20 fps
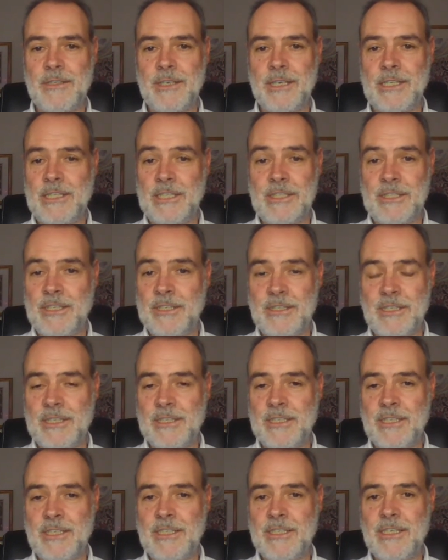It just doesn't
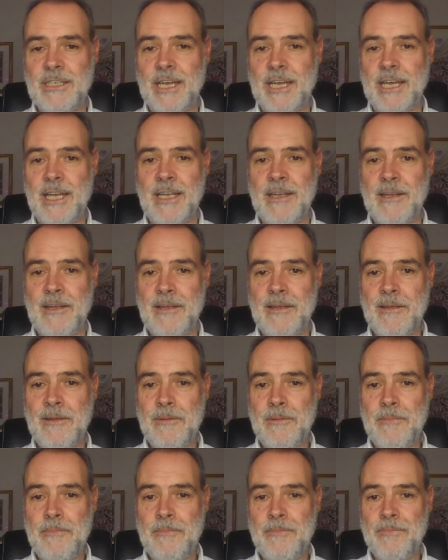exist today.
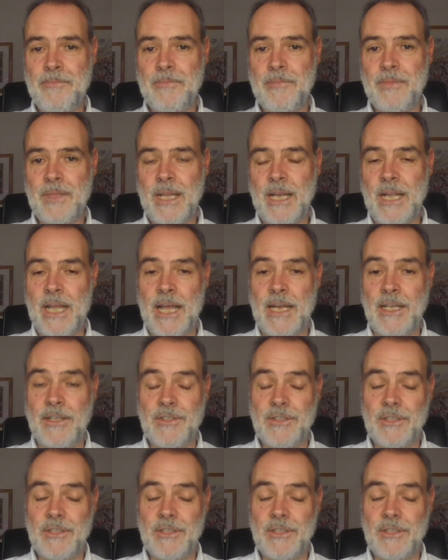That's why I like